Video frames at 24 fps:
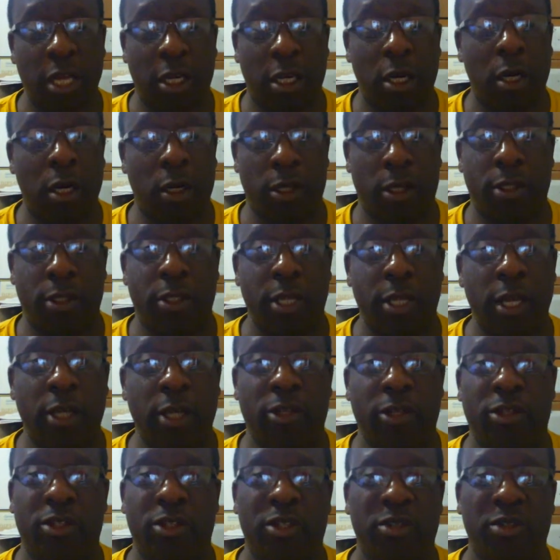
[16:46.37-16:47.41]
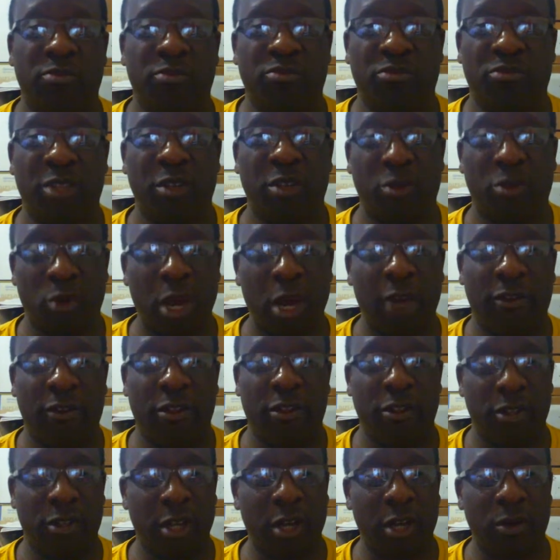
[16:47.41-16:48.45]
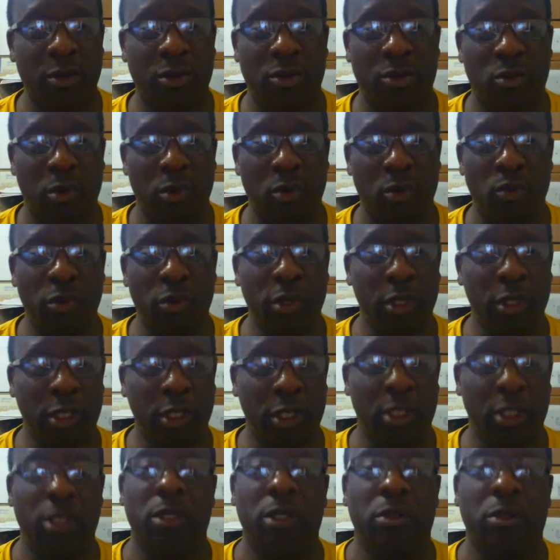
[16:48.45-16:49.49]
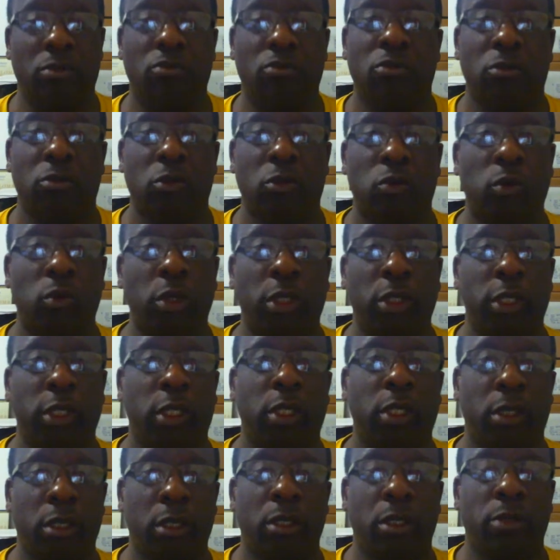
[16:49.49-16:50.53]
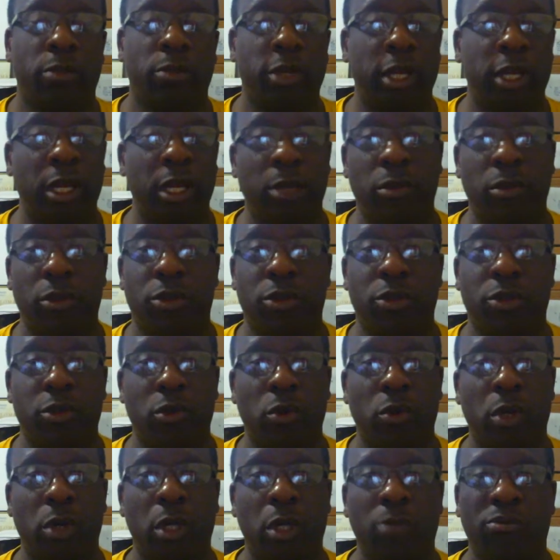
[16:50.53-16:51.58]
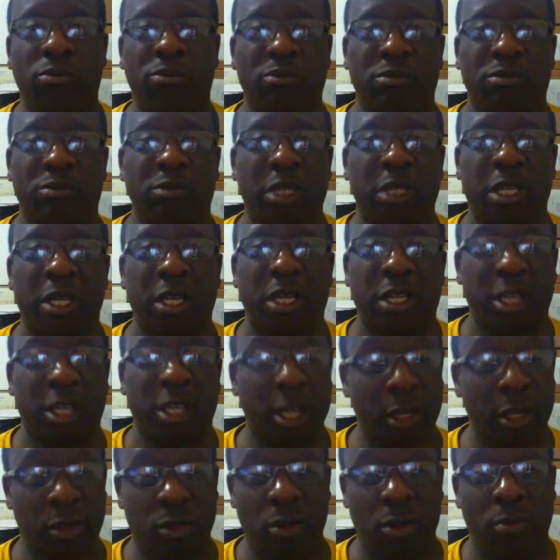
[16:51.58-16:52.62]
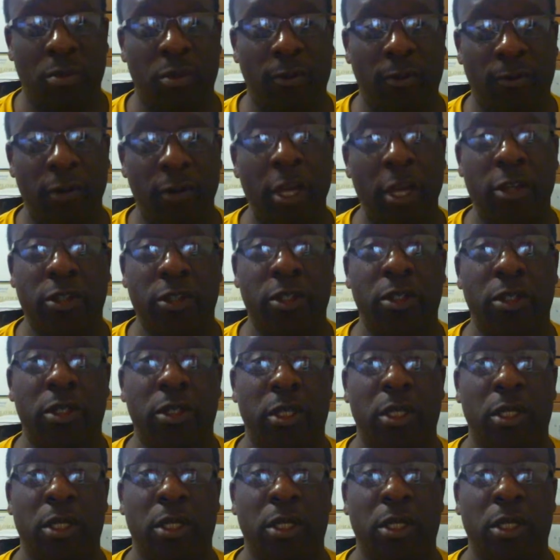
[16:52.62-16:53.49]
architects and graphic designers would really be able to get into the profession